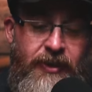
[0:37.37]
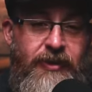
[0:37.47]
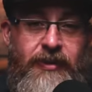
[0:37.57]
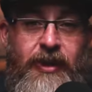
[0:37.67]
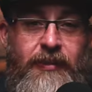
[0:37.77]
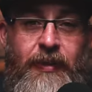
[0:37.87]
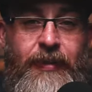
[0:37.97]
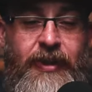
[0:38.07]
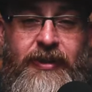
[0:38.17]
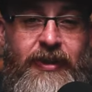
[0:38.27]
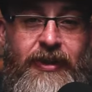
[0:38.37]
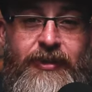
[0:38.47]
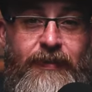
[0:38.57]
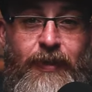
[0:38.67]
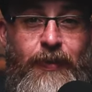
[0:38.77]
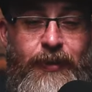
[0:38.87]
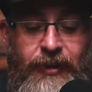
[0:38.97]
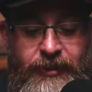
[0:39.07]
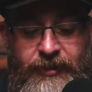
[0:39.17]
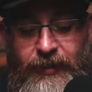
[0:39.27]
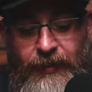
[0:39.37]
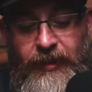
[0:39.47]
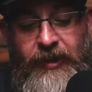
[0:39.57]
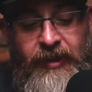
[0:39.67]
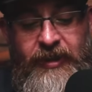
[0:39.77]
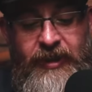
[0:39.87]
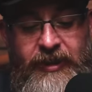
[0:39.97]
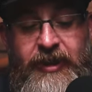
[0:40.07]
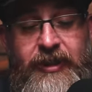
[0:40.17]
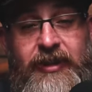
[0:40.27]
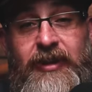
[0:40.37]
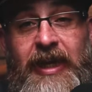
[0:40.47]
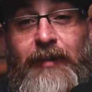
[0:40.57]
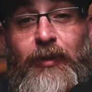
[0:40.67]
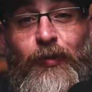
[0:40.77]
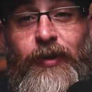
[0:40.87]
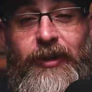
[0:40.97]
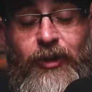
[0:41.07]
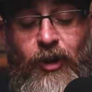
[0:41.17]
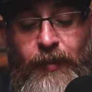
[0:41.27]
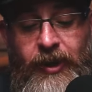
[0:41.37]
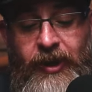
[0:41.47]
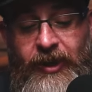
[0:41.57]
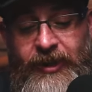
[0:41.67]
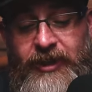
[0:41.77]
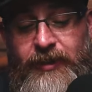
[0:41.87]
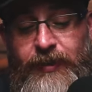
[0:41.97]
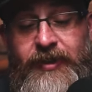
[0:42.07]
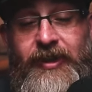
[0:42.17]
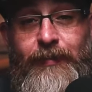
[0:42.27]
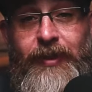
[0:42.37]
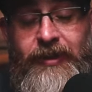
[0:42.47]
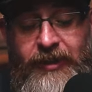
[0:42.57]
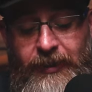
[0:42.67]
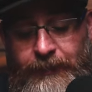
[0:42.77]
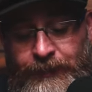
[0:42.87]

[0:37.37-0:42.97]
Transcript: there's a, I mean, there's a lot of stuff going on. So this label really caught my eye, and that's the reason I picked it up.